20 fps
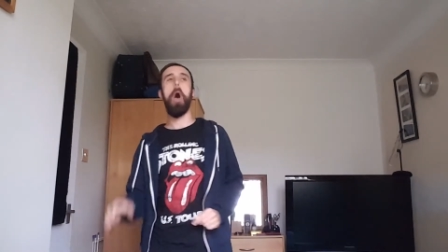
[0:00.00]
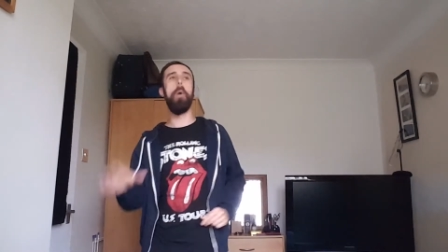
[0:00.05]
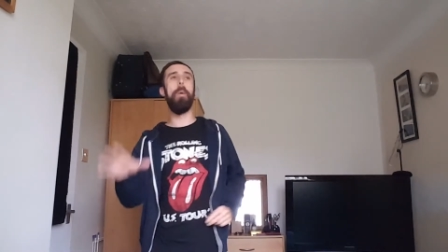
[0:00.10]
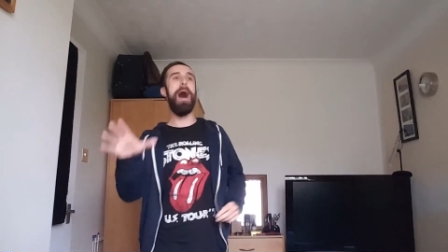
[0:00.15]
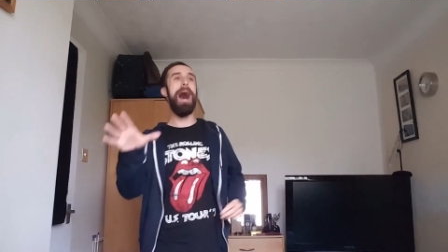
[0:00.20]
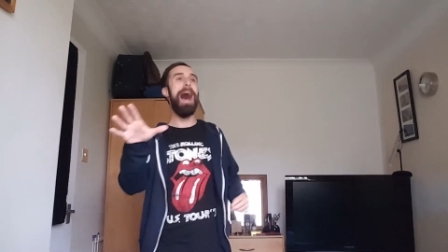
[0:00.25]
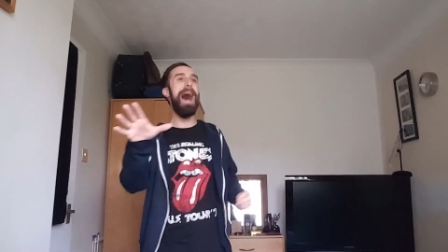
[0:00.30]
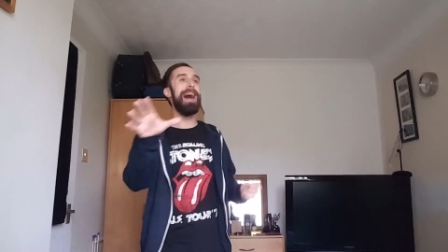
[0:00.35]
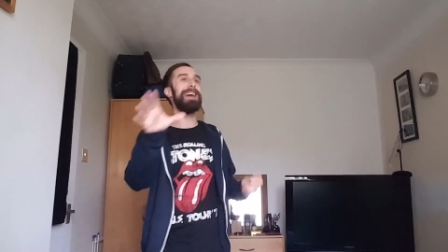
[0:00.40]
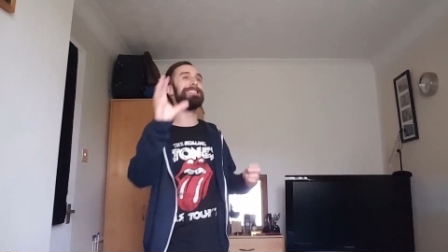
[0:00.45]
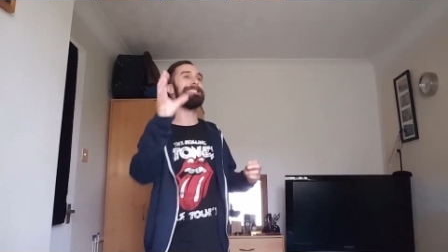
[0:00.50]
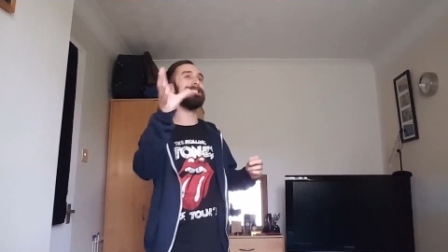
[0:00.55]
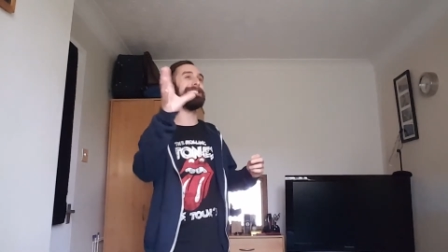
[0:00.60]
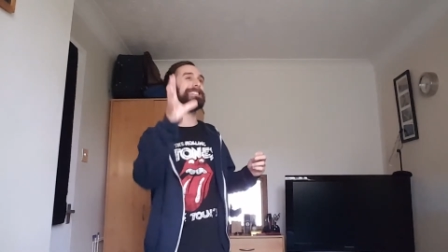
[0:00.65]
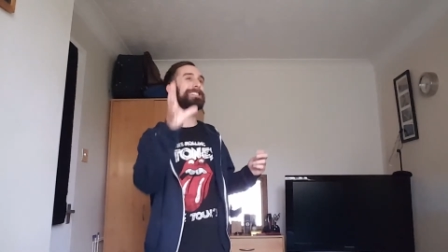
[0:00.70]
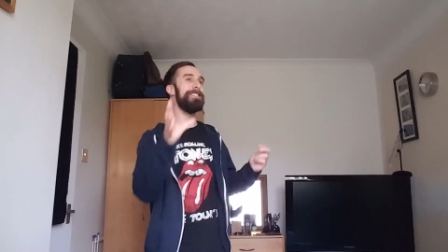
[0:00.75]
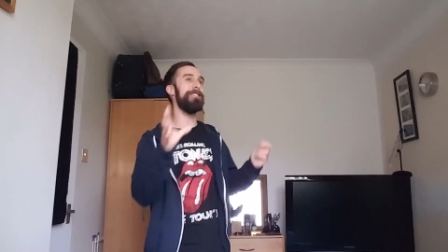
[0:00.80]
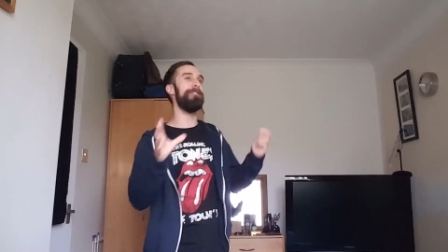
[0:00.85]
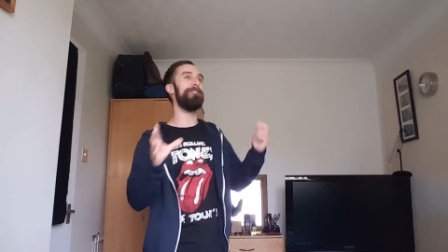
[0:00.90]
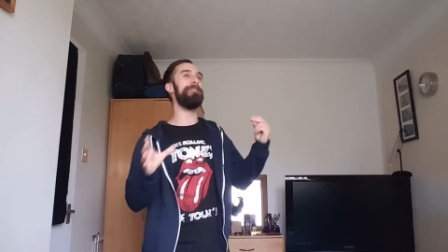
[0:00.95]
Oh, I
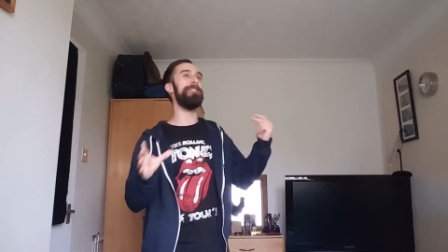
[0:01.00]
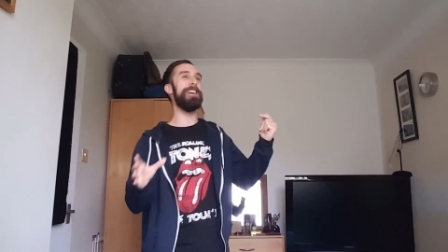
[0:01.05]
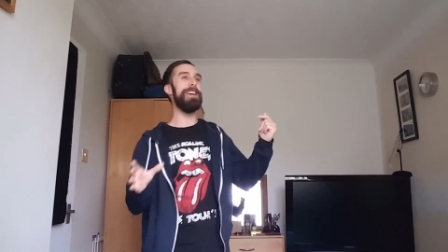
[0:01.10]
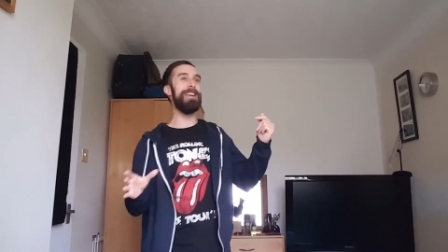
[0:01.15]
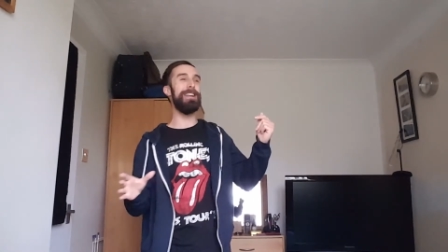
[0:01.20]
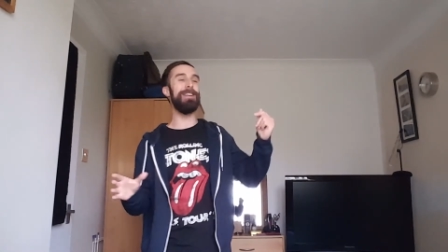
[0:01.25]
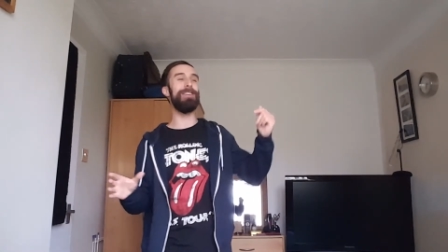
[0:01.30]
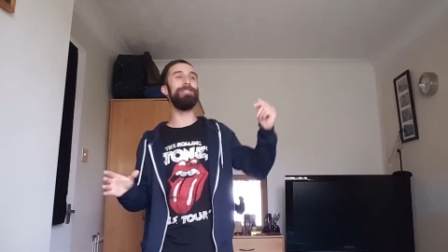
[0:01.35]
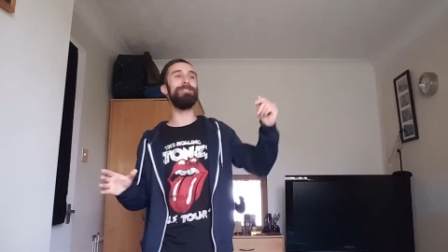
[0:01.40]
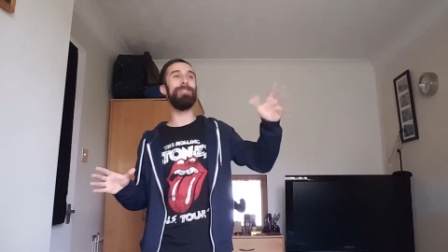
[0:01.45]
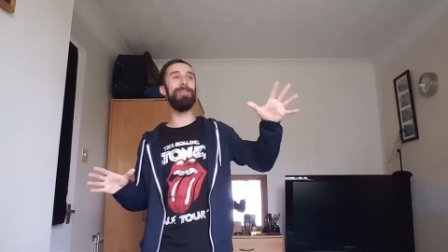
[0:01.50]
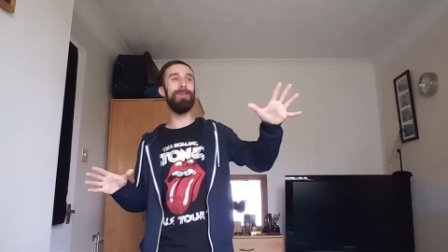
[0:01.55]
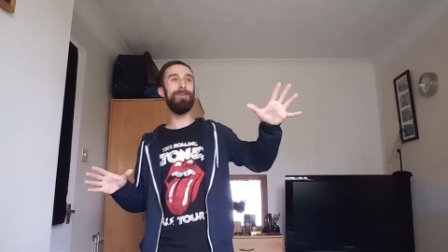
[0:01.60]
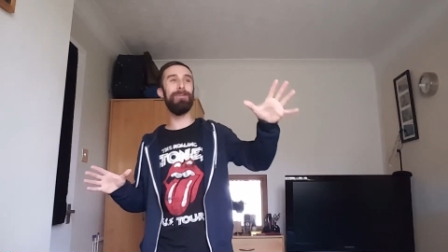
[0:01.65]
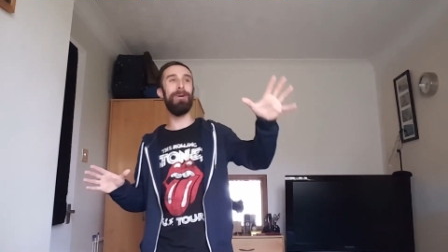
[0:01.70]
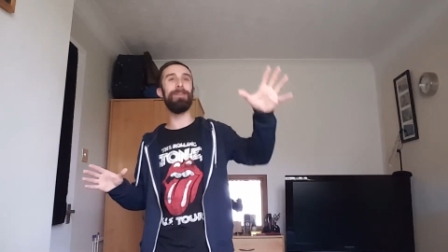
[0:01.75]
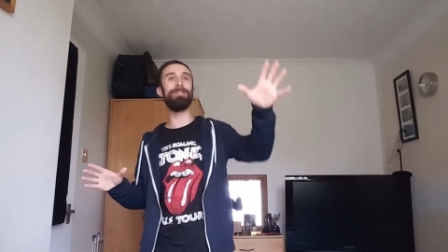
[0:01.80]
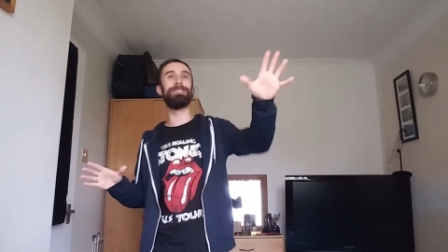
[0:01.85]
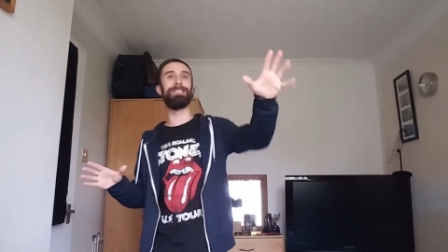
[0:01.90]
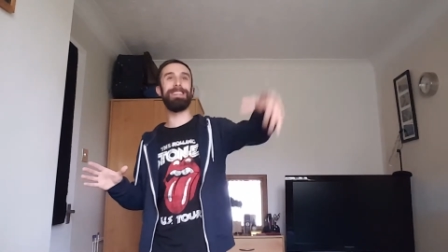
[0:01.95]
get the feeling you
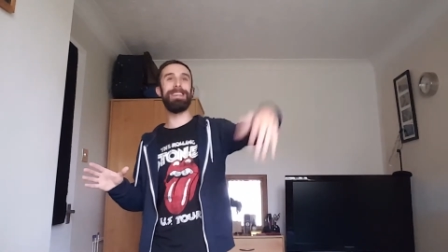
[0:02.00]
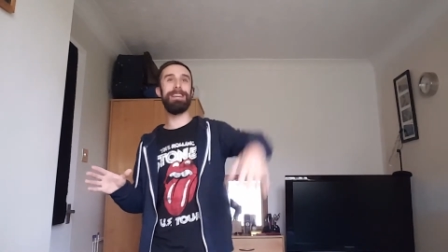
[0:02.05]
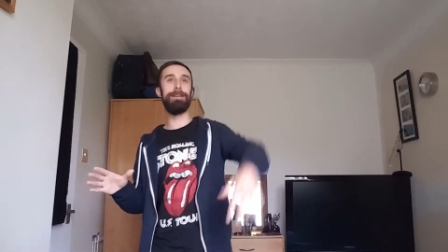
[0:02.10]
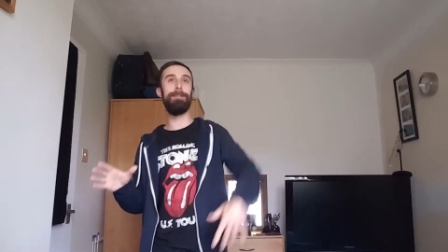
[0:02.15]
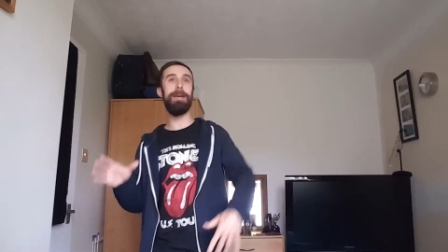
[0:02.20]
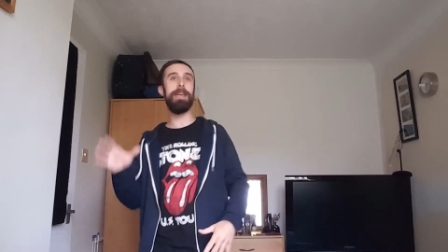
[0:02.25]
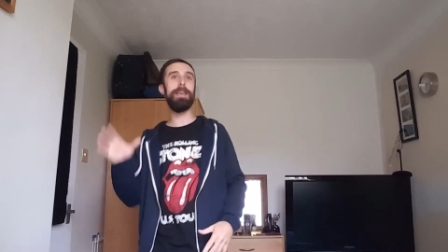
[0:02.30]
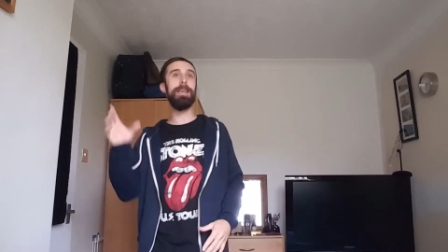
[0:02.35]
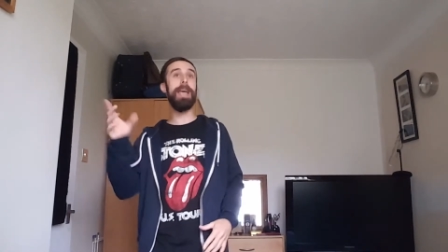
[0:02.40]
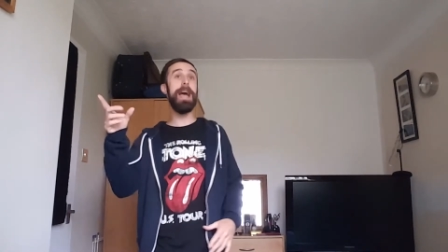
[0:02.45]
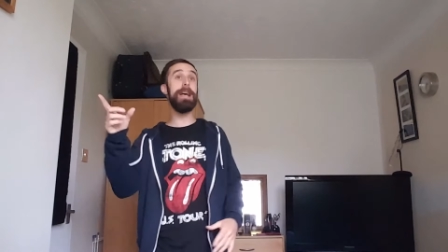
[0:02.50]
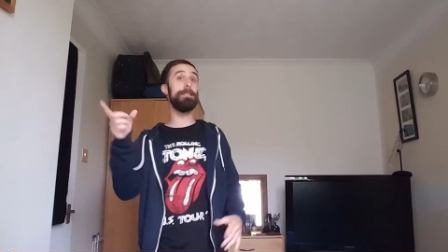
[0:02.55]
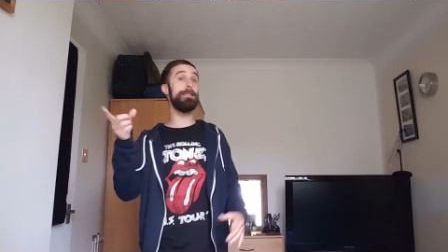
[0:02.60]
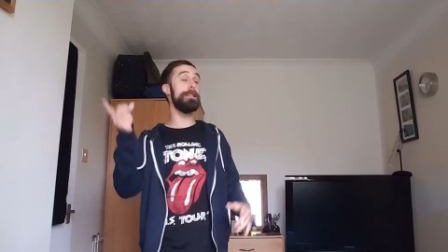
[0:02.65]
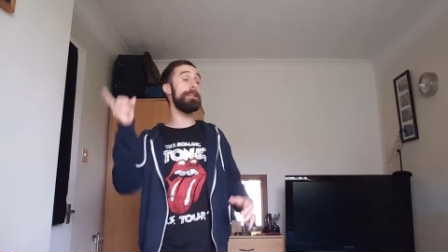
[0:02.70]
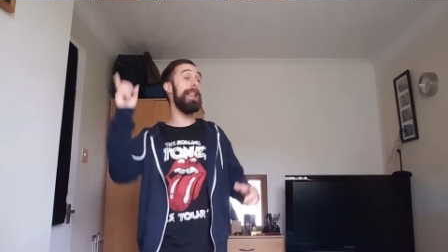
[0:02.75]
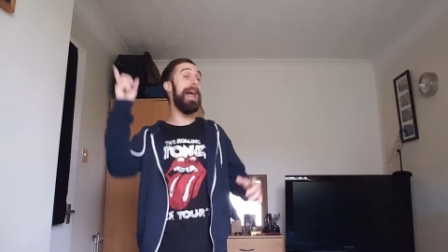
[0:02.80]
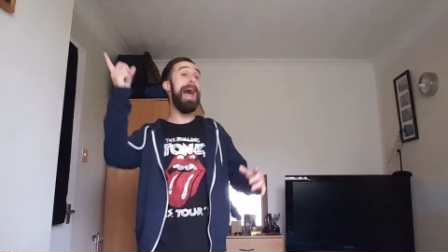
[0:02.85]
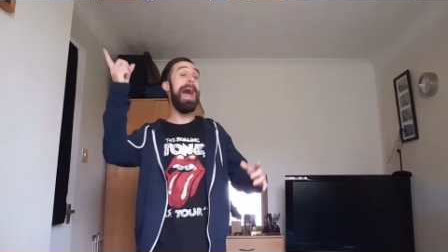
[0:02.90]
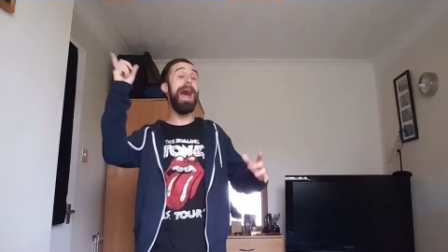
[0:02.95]
all see me as a
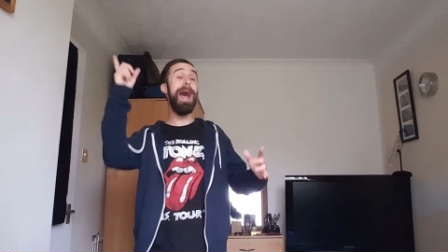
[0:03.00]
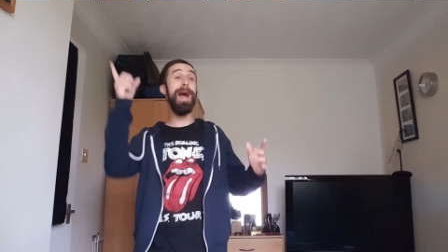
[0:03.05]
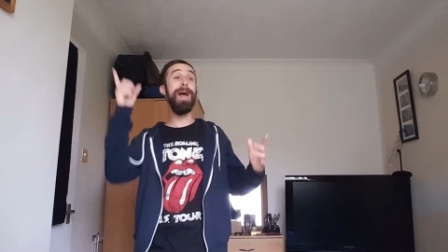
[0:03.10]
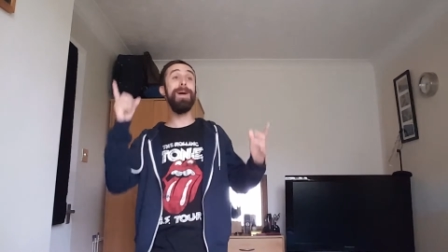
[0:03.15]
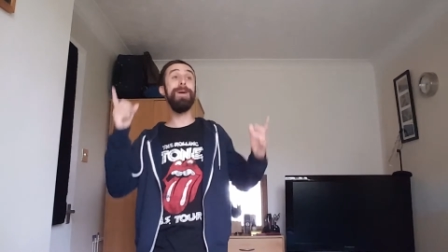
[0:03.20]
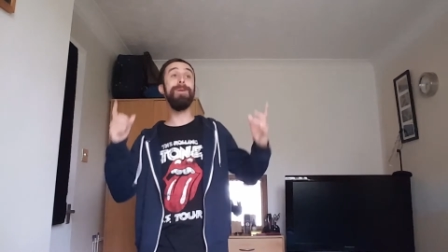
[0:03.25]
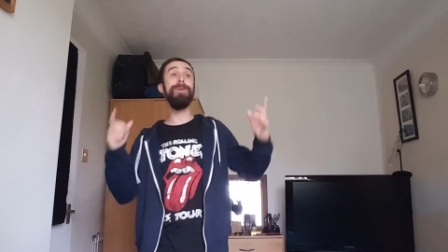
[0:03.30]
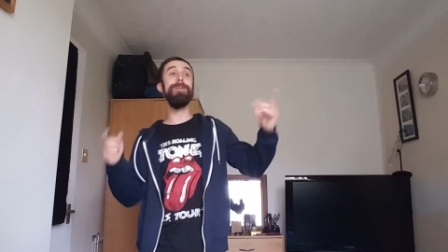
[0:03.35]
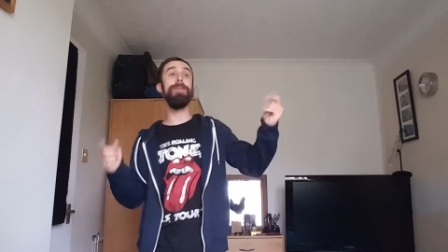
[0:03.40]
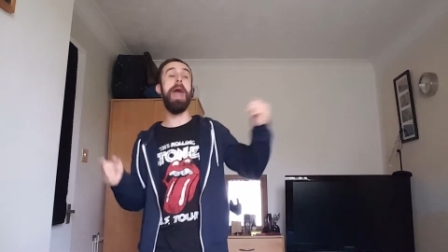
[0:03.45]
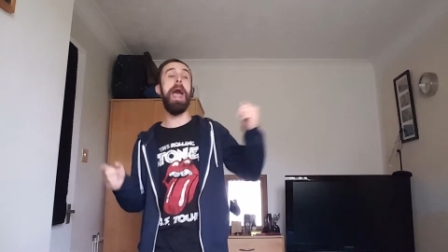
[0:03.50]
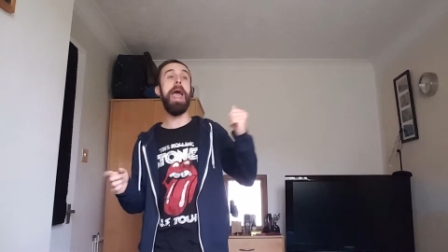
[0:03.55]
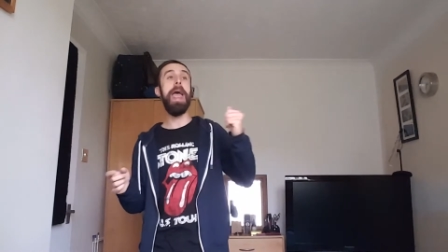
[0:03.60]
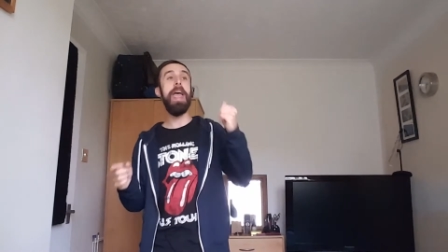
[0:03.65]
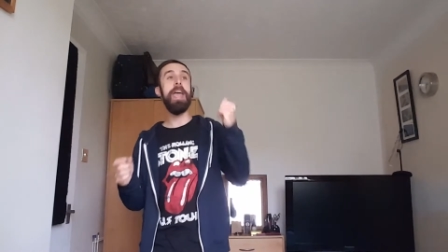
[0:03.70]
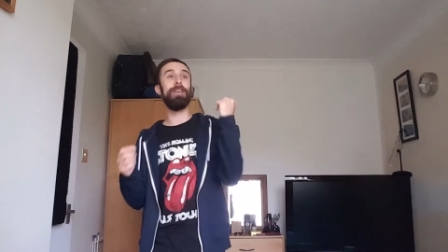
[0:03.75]
clown.